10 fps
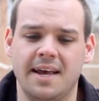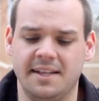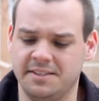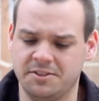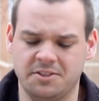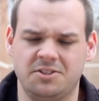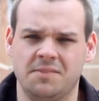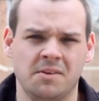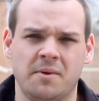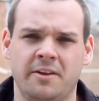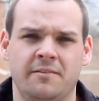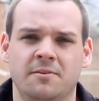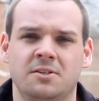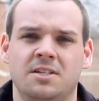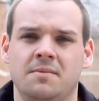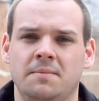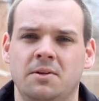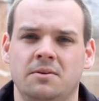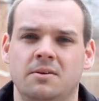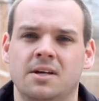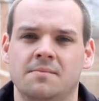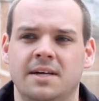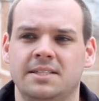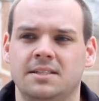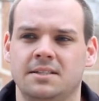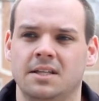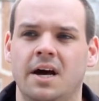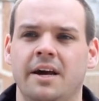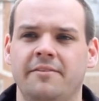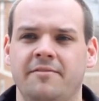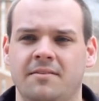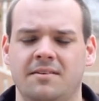And there's just something about that verse that made me look at my life,